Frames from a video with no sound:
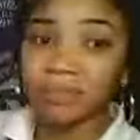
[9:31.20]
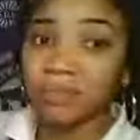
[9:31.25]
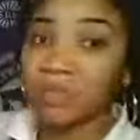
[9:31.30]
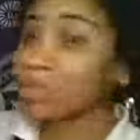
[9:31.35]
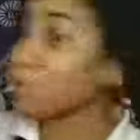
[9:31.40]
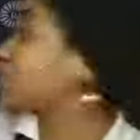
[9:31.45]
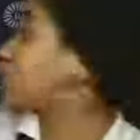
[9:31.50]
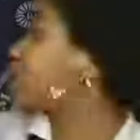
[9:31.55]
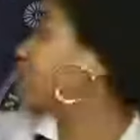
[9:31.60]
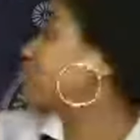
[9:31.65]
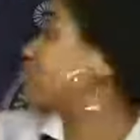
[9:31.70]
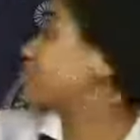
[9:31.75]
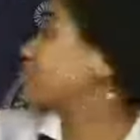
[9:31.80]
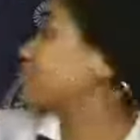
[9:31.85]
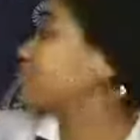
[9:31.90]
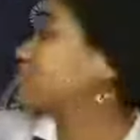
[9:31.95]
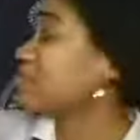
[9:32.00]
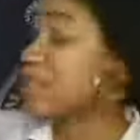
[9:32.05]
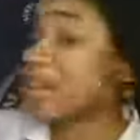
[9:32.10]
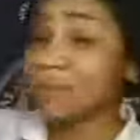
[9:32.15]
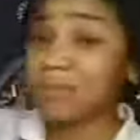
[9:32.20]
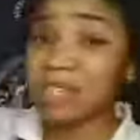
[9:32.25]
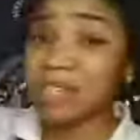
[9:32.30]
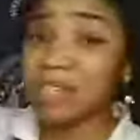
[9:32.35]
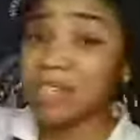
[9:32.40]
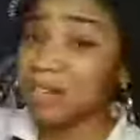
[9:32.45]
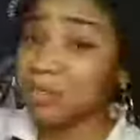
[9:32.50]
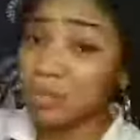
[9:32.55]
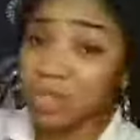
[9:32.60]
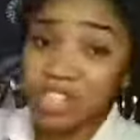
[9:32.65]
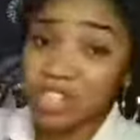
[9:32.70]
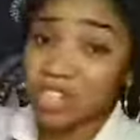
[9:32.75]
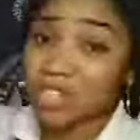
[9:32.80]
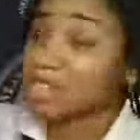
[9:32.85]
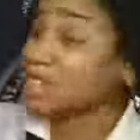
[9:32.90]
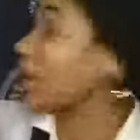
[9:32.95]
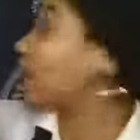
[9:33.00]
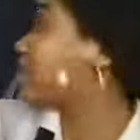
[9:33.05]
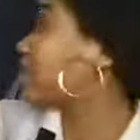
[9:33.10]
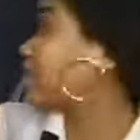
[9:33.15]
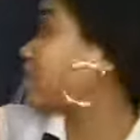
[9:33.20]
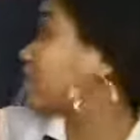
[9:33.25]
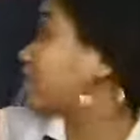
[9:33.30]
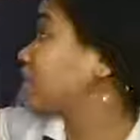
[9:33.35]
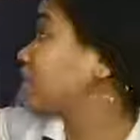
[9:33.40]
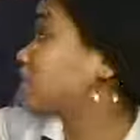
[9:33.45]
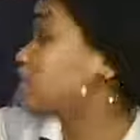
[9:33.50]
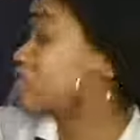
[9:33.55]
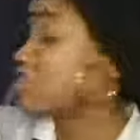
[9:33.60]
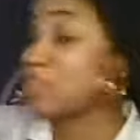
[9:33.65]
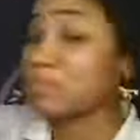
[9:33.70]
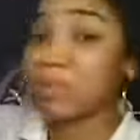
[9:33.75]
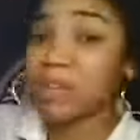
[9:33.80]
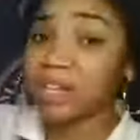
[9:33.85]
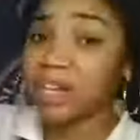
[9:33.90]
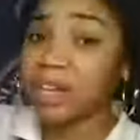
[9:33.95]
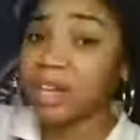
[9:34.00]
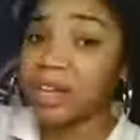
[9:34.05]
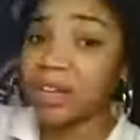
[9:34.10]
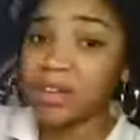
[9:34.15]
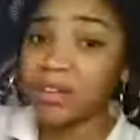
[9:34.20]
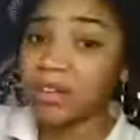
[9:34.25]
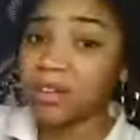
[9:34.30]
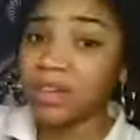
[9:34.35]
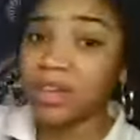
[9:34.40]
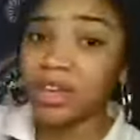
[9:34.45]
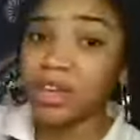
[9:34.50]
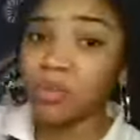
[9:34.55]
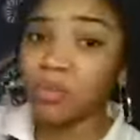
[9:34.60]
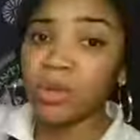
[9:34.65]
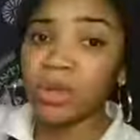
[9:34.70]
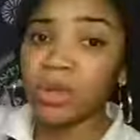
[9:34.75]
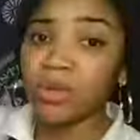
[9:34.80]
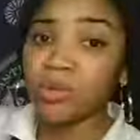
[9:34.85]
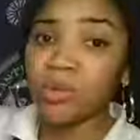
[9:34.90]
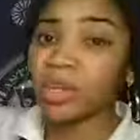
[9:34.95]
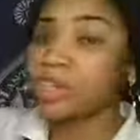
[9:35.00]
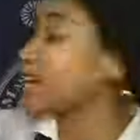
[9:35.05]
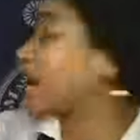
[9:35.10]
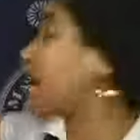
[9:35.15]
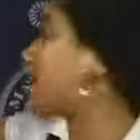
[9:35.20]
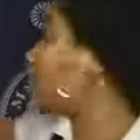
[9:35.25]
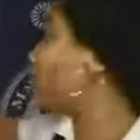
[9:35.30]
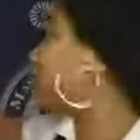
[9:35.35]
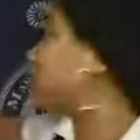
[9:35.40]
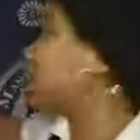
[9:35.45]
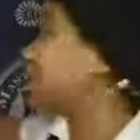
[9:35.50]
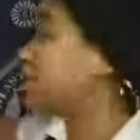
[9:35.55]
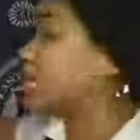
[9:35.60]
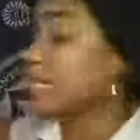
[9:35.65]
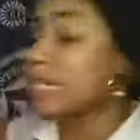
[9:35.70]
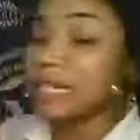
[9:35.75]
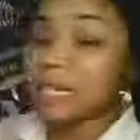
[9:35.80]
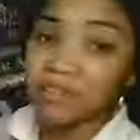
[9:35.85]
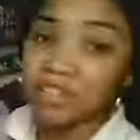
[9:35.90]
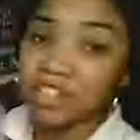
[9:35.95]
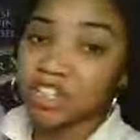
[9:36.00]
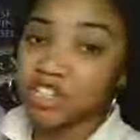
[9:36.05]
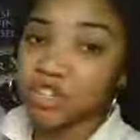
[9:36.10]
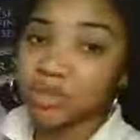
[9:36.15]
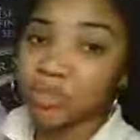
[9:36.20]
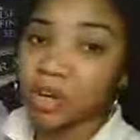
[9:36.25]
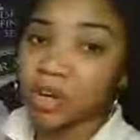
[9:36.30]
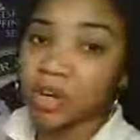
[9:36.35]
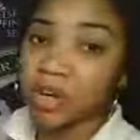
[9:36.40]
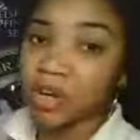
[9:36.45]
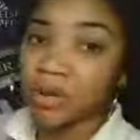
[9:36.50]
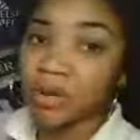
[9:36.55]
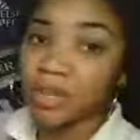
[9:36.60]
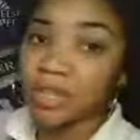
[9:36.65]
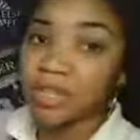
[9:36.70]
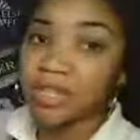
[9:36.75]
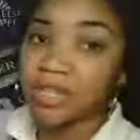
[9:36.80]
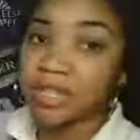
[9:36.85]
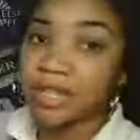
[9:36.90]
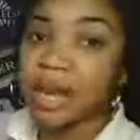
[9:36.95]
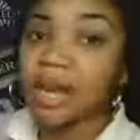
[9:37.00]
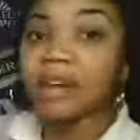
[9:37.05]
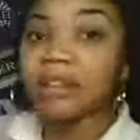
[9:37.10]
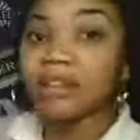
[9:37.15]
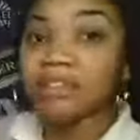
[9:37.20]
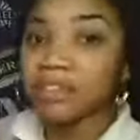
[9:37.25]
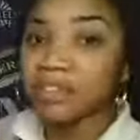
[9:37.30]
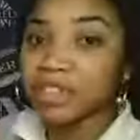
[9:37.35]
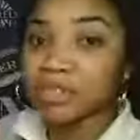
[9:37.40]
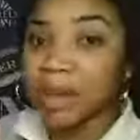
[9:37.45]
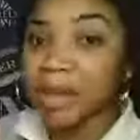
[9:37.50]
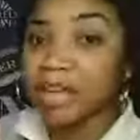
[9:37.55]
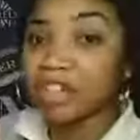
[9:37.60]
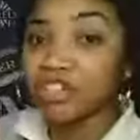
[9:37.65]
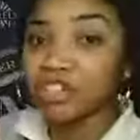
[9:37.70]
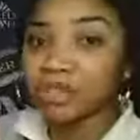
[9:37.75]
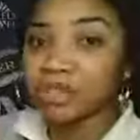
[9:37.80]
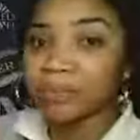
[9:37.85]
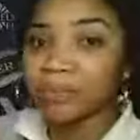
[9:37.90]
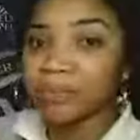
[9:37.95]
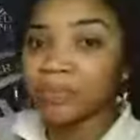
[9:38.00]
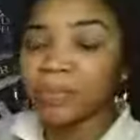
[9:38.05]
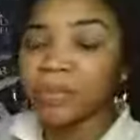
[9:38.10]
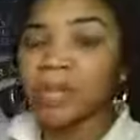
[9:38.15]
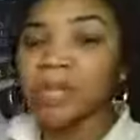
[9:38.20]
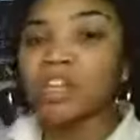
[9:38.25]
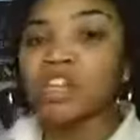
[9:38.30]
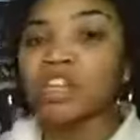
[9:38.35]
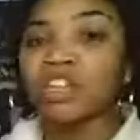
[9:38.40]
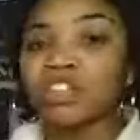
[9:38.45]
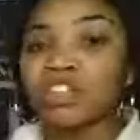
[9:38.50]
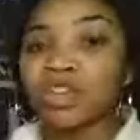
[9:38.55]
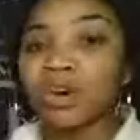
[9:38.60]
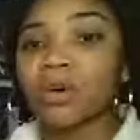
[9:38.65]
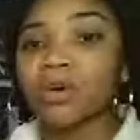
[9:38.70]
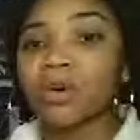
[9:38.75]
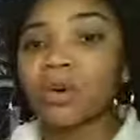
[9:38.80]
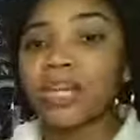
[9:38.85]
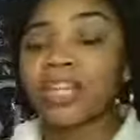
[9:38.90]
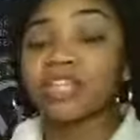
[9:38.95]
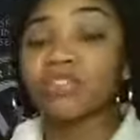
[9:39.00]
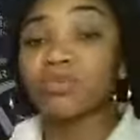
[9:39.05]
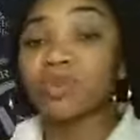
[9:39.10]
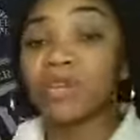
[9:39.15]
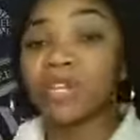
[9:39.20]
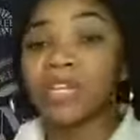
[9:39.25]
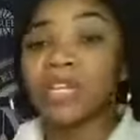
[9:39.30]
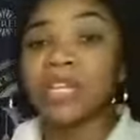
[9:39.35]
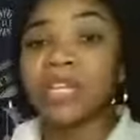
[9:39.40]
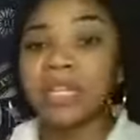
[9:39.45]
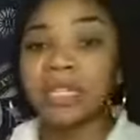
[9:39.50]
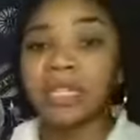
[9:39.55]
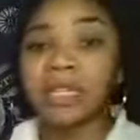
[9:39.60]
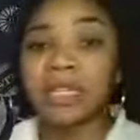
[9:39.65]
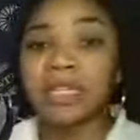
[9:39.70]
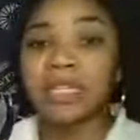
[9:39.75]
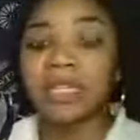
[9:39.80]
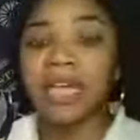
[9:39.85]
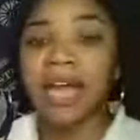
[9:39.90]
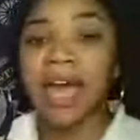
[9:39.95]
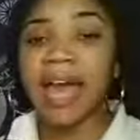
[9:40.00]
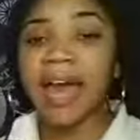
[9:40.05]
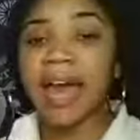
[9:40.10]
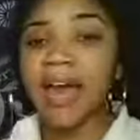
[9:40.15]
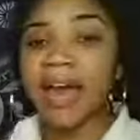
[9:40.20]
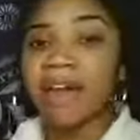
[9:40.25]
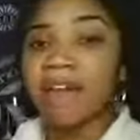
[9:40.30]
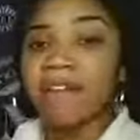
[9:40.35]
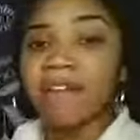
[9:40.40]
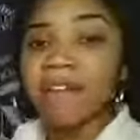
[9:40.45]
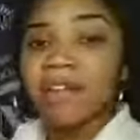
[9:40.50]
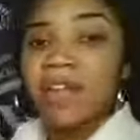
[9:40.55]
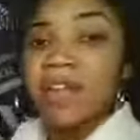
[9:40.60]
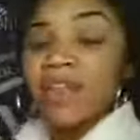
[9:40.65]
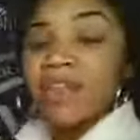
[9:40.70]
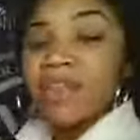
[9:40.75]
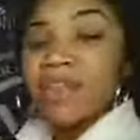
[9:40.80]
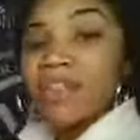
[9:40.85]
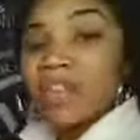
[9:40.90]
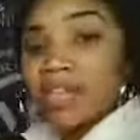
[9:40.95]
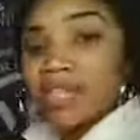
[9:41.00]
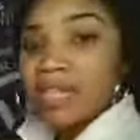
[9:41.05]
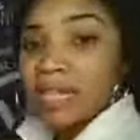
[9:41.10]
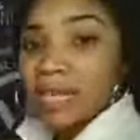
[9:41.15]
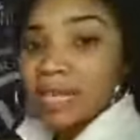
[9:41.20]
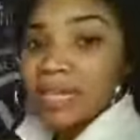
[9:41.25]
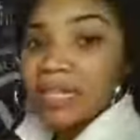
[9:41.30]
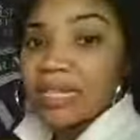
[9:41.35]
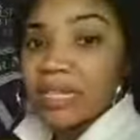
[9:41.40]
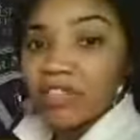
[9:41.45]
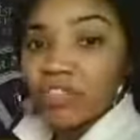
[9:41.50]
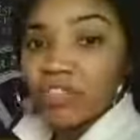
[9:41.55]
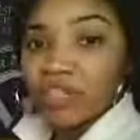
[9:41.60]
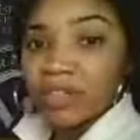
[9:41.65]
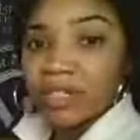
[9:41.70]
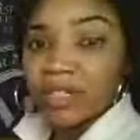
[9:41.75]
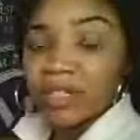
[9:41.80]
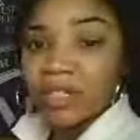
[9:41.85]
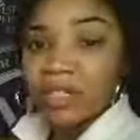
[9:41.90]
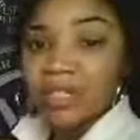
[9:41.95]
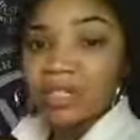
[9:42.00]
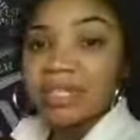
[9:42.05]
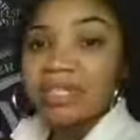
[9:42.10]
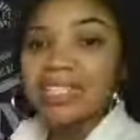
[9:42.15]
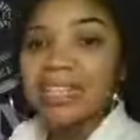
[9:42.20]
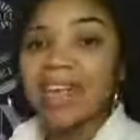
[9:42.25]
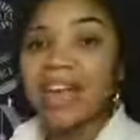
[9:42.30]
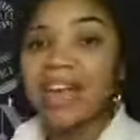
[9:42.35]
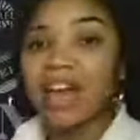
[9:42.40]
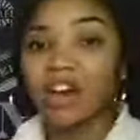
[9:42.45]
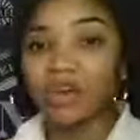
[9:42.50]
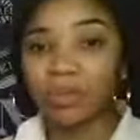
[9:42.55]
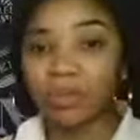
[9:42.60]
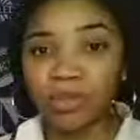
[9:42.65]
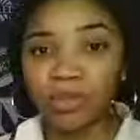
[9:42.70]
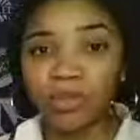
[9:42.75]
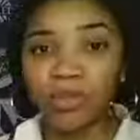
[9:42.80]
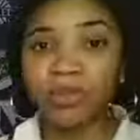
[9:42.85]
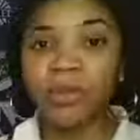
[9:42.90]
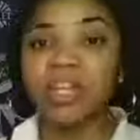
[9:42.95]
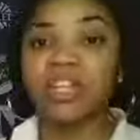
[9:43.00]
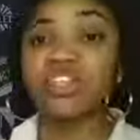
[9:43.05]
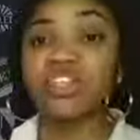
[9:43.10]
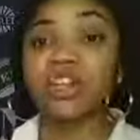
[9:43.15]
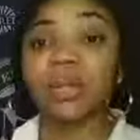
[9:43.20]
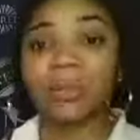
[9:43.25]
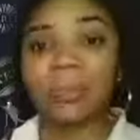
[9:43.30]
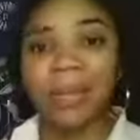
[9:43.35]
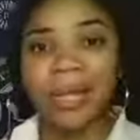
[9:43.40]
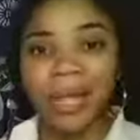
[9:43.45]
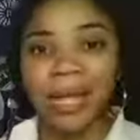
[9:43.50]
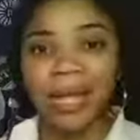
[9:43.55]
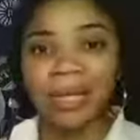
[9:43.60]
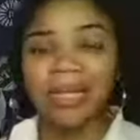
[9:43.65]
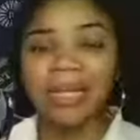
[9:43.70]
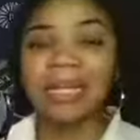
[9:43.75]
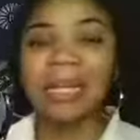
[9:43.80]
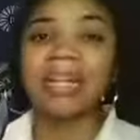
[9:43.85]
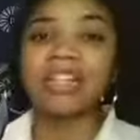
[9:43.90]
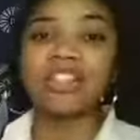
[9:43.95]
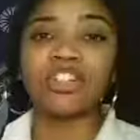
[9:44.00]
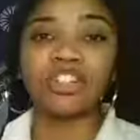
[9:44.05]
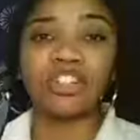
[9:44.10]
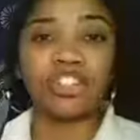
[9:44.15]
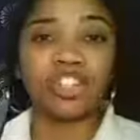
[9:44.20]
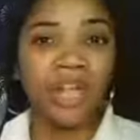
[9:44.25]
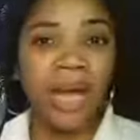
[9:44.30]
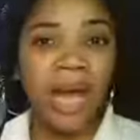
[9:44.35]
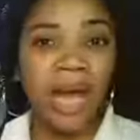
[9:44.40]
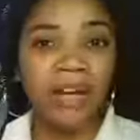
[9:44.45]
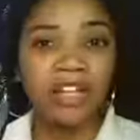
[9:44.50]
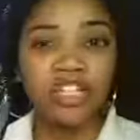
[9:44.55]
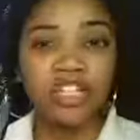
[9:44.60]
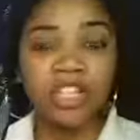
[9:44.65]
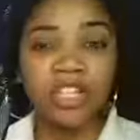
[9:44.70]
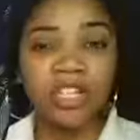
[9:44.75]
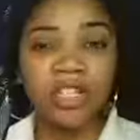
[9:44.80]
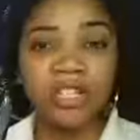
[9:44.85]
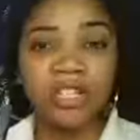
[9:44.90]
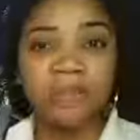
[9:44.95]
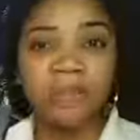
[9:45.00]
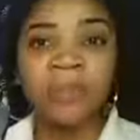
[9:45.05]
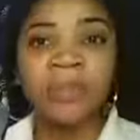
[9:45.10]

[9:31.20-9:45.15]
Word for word: or even sometimes here. We're just saving. It's just being held. We, we're not putting any of it to work on this side of the spectrum. So it's really good to have these key differences to help you in your planning and your strategies